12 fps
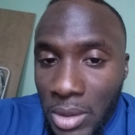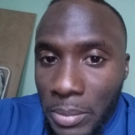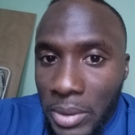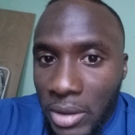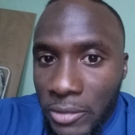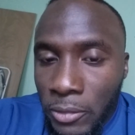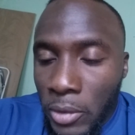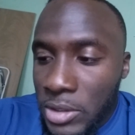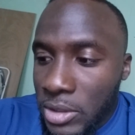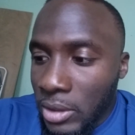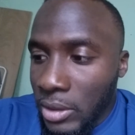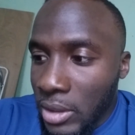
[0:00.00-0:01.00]
But
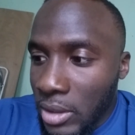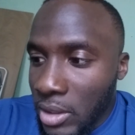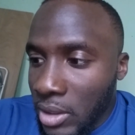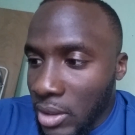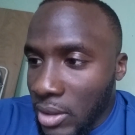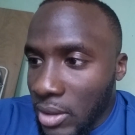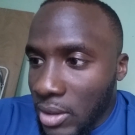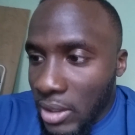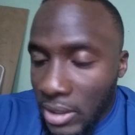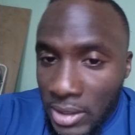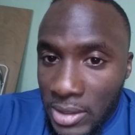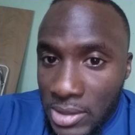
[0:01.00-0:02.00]
unfortunately,
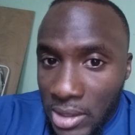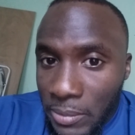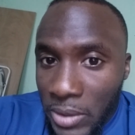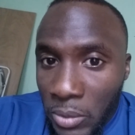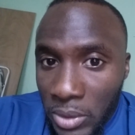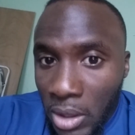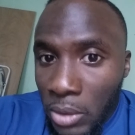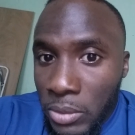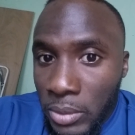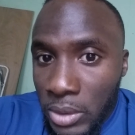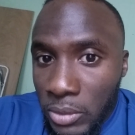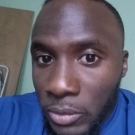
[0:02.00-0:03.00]
it is something that we go
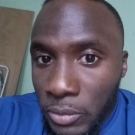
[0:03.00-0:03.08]
through.